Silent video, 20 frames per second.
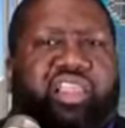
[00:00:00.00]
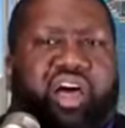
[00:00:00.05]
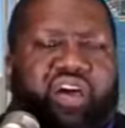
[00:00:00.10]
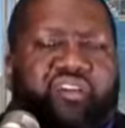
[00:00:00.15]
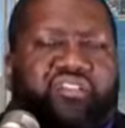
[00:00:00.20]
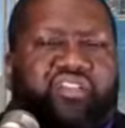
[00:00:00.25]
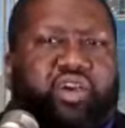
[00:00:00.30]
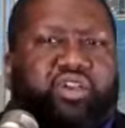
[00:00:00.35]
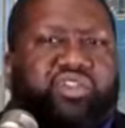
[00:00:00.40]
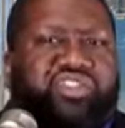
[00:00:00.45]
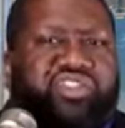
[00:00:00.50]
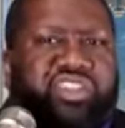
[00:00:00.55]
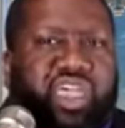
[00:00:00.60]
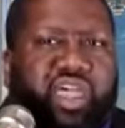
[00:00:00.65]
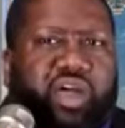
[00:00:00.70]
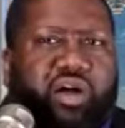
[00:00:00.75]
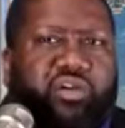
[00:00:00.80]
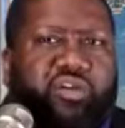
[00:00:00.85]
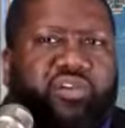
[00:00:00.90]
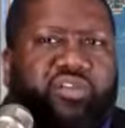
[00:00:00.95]
Love
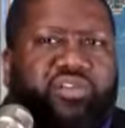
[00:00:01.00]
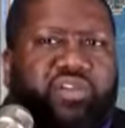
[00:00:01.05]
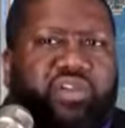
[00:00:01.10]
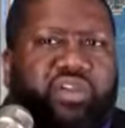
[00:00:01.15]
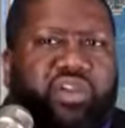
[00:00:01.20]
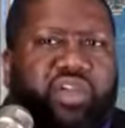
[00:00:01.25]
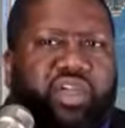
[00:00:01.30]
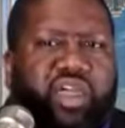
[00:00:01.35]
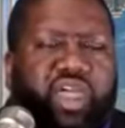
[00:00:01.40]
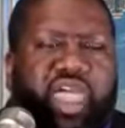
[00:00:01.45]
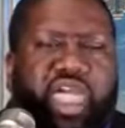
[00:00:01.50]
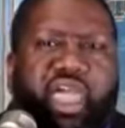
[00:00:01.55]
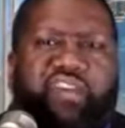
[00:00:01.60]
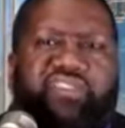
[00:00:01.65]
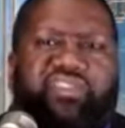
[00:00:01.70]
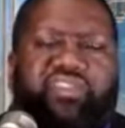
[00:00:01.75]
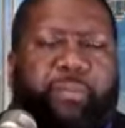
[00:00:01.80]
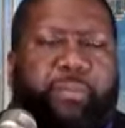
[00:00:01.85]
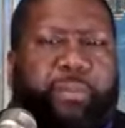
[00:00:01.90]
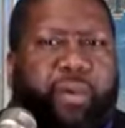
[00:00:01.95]
yourself.
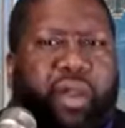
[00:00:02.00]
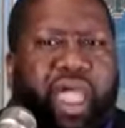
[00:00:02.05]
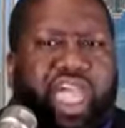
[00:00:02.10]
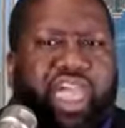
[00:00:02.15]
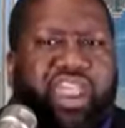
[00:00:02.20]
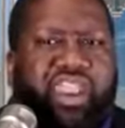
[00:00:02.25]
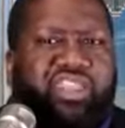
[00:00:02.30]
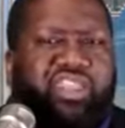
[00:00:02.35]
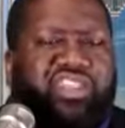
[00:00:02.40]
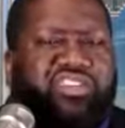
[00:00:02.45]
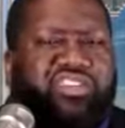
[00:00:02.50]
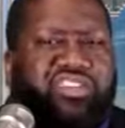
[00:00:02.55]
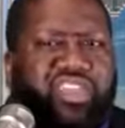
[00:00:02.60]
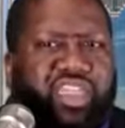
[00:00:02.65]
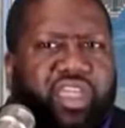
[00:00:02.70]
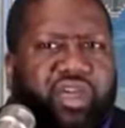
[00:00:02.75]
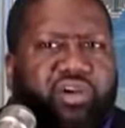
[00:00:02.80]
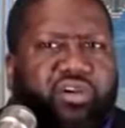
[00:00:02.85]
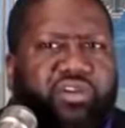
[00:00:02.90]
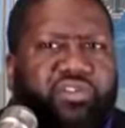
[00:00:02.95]
Have some pride in
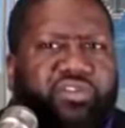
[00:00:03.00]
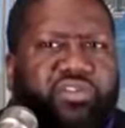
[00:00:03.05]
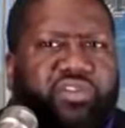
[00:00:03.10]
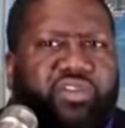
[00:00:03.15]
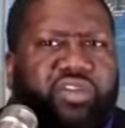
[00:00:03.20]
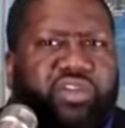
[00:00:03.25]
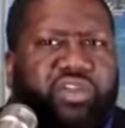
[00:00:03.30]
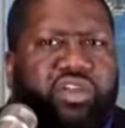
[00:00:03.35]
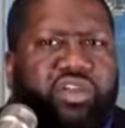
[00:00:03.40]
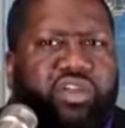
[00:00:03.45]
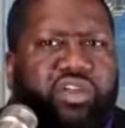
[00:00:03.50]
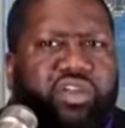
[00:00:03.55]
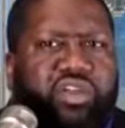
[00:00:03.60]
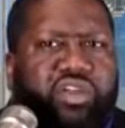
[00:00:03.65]
yourself.